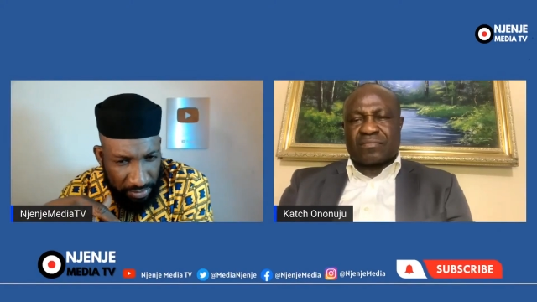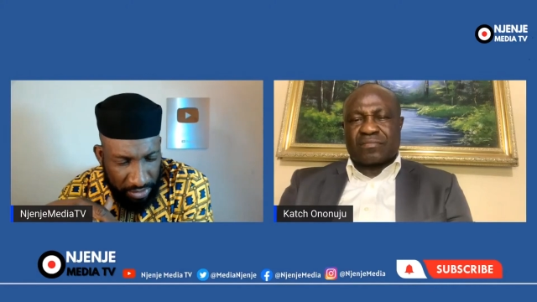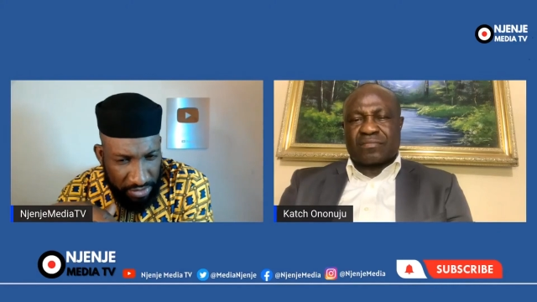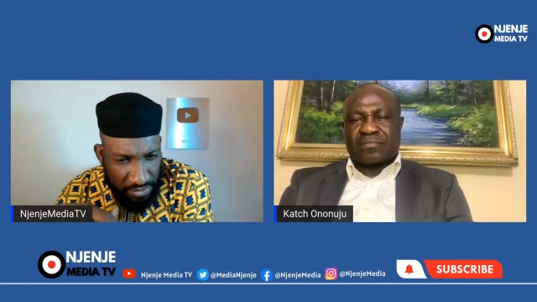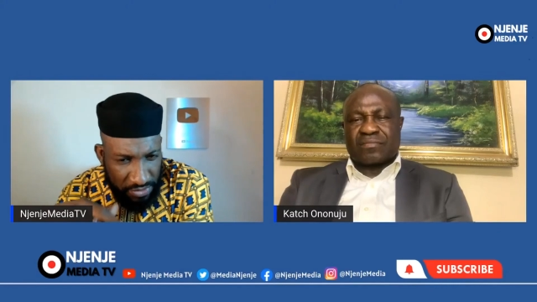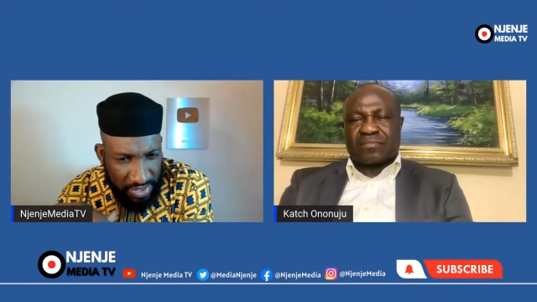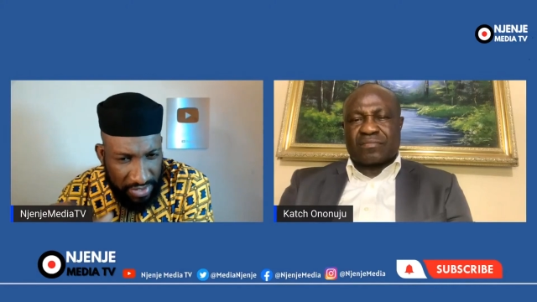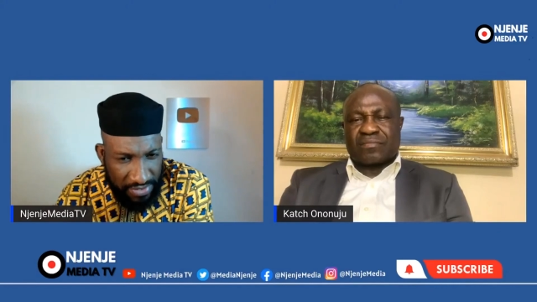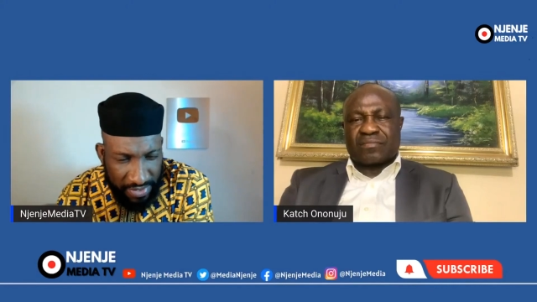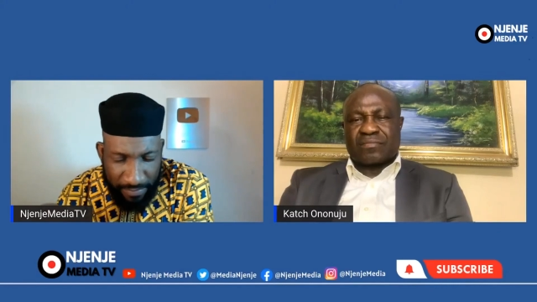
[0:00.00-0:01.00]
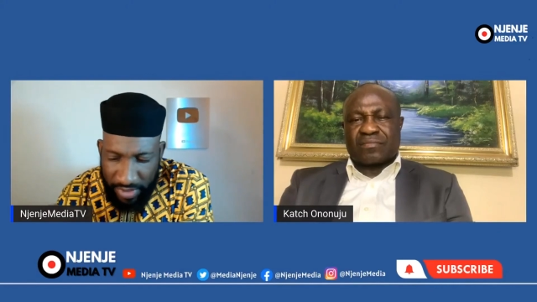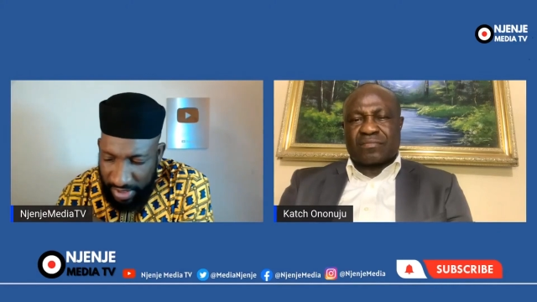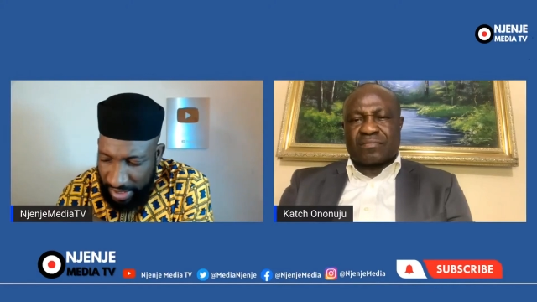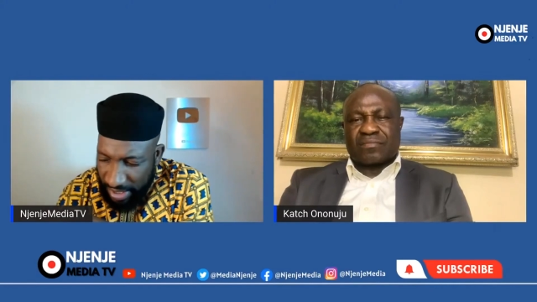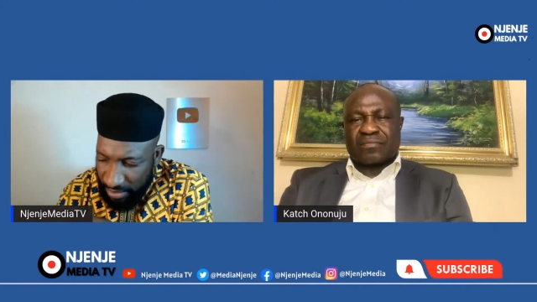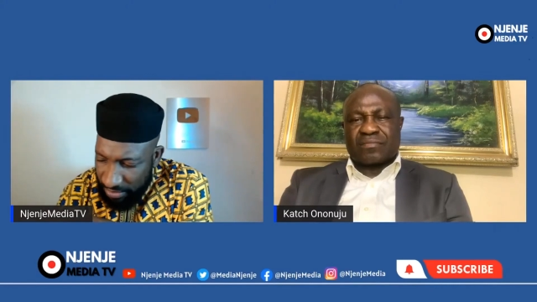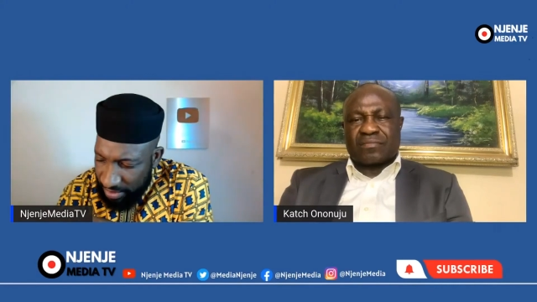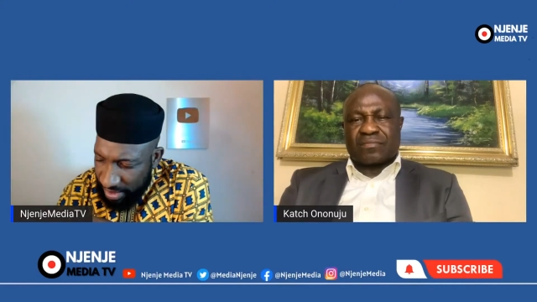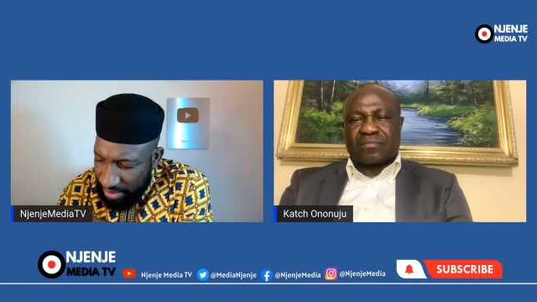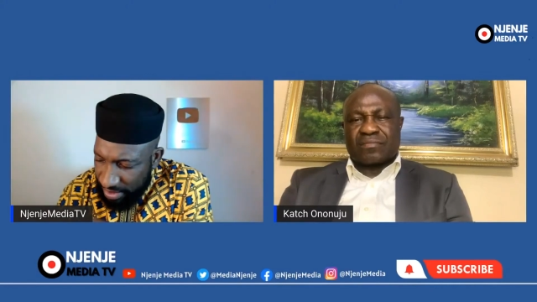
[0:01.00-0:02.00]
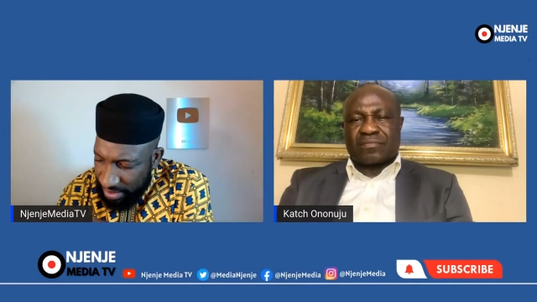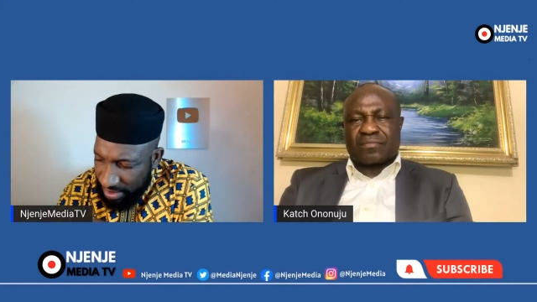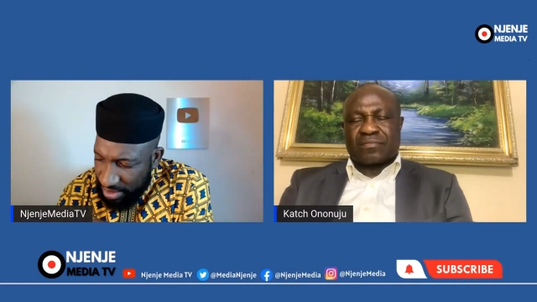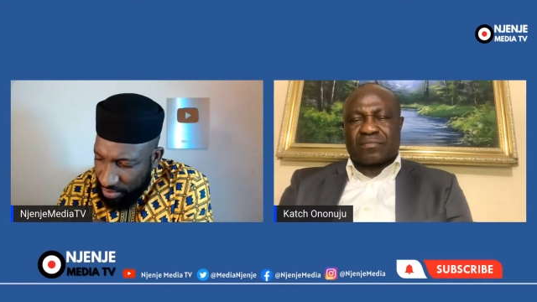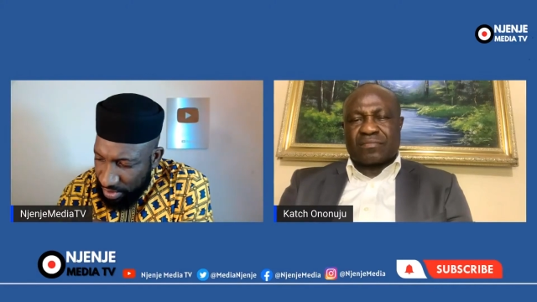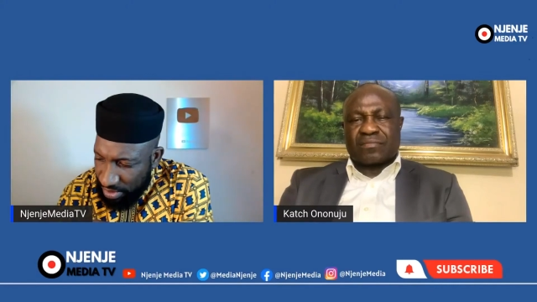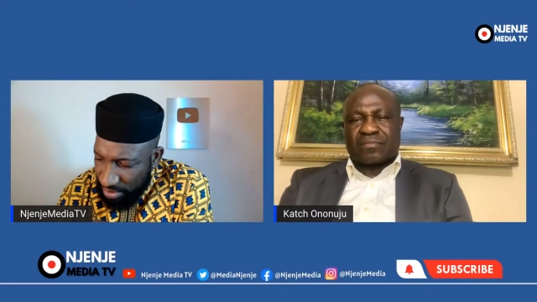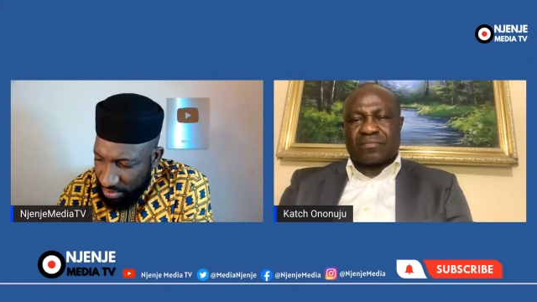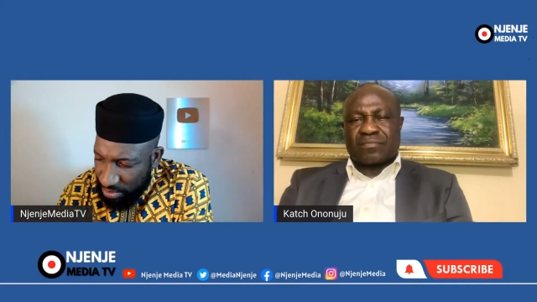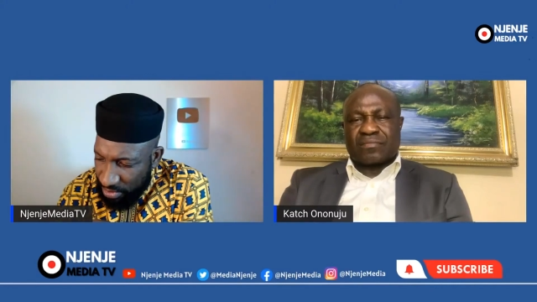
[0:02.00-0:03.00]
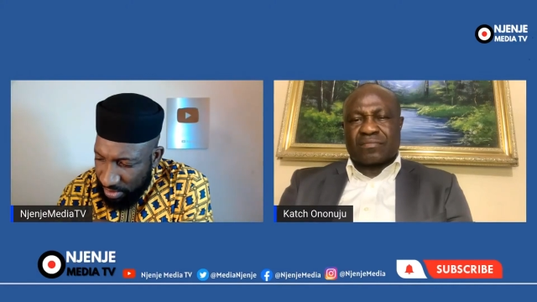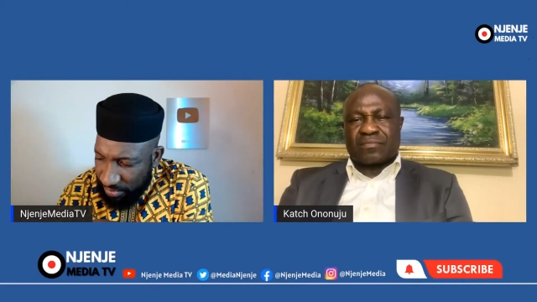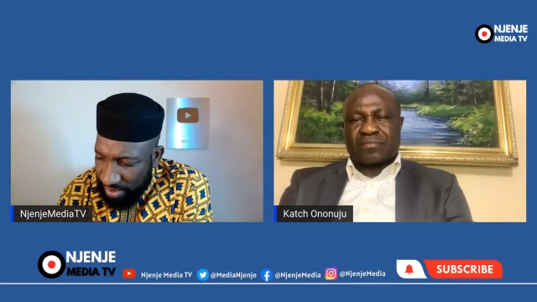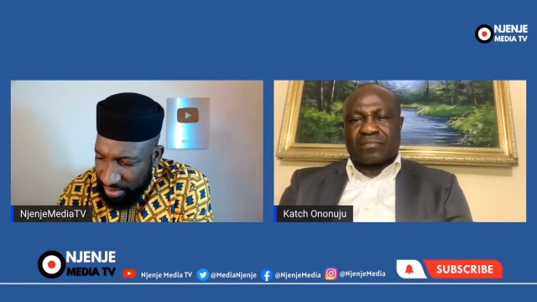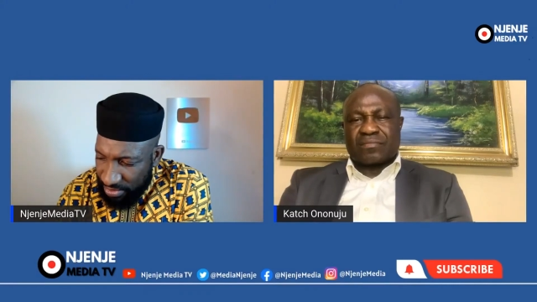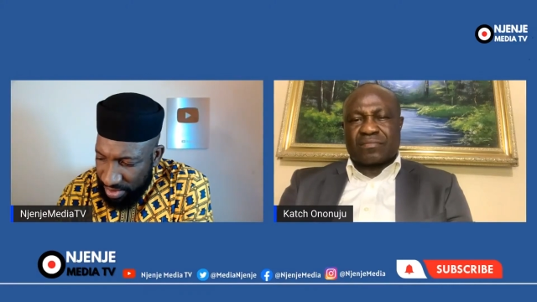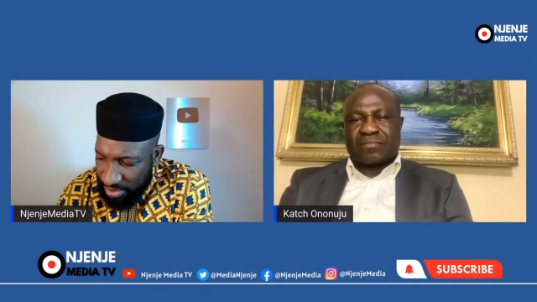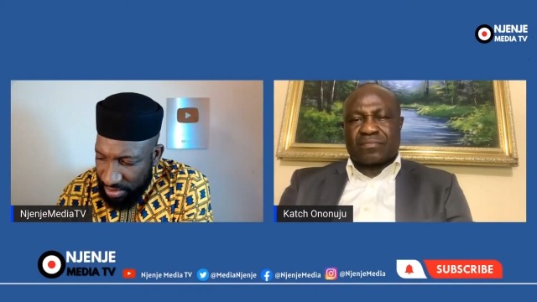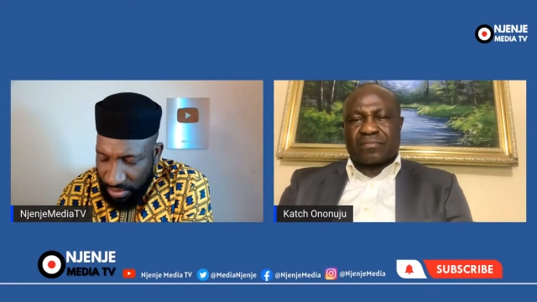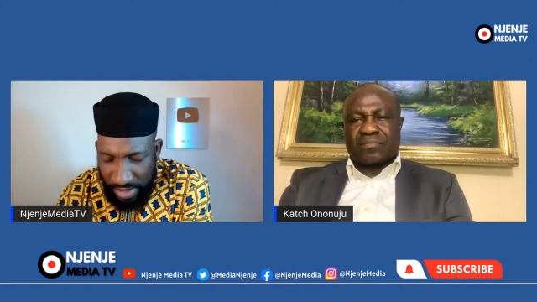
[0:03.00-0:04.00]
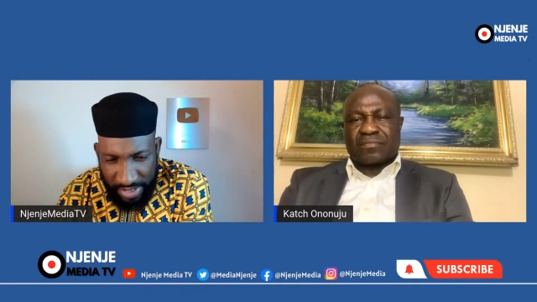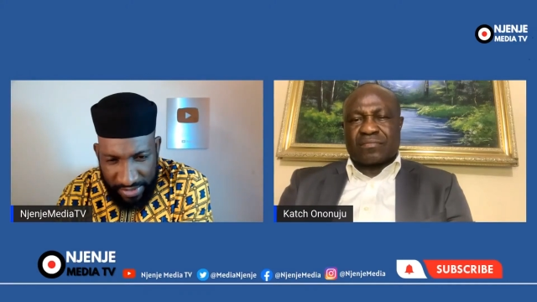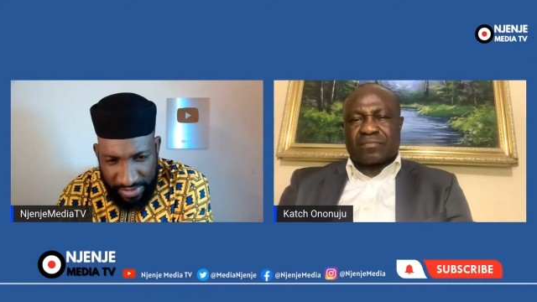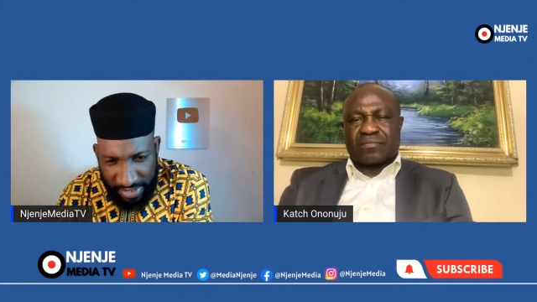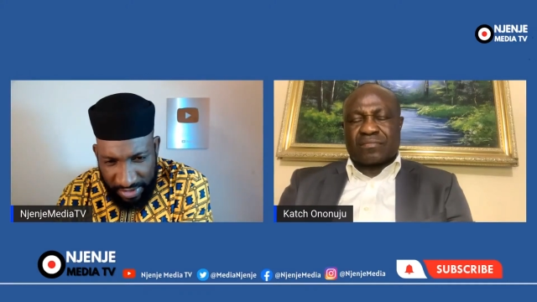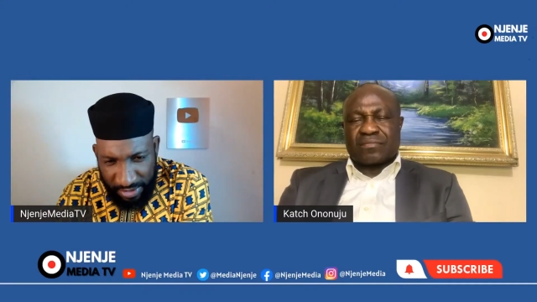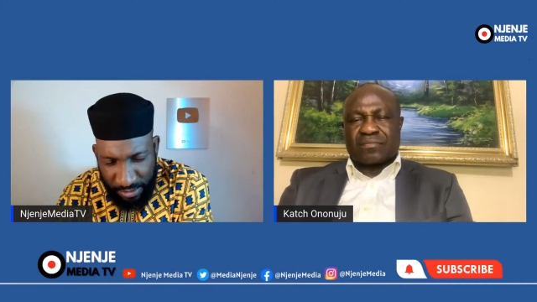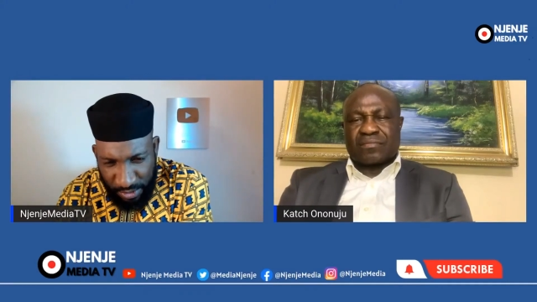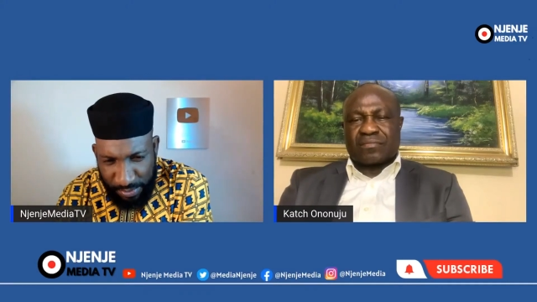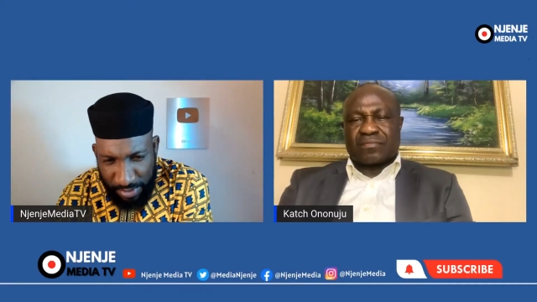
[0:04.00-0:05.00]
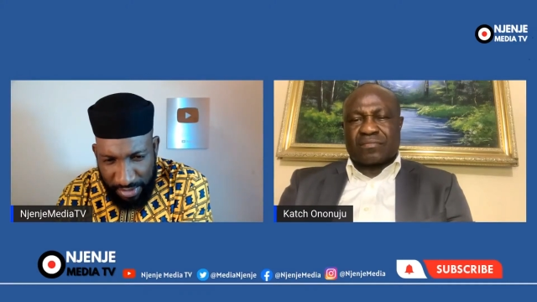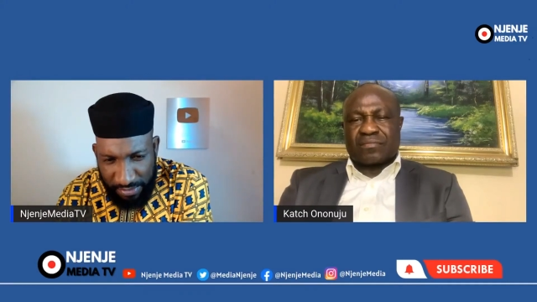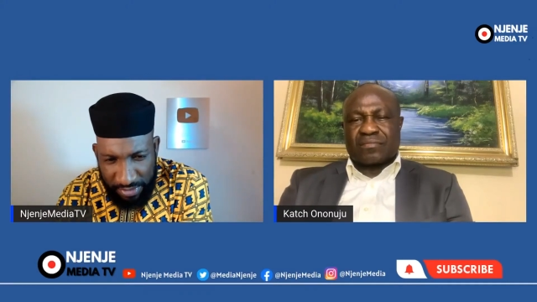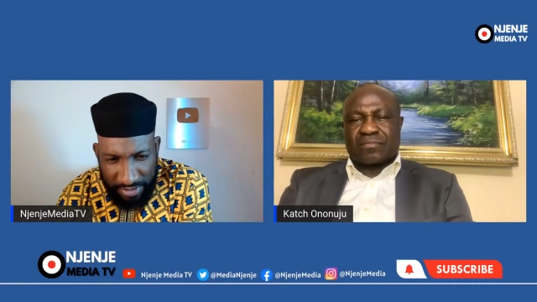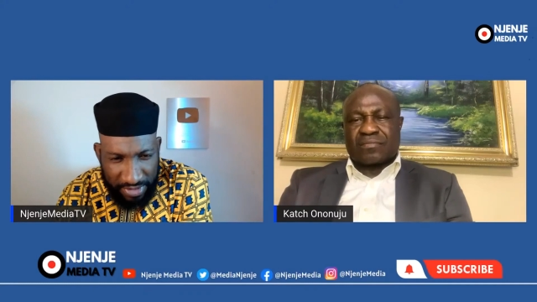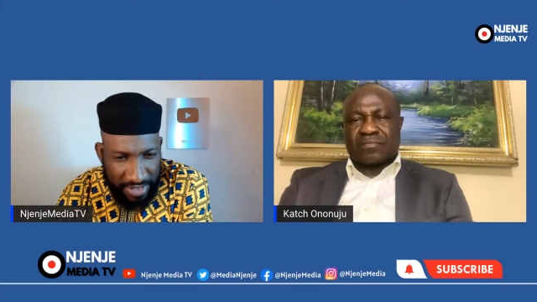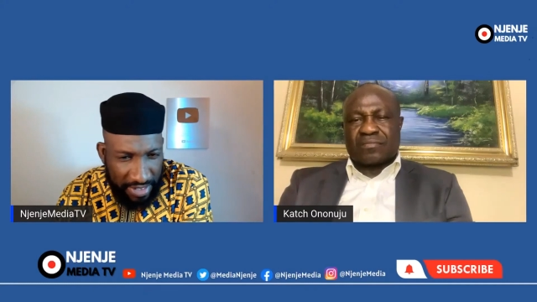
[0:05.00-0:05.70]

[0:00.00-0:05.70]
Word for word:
Speaker 1: because you said something now that uh, Dino, you know, you referred to Dino as Atiku's boyfriend.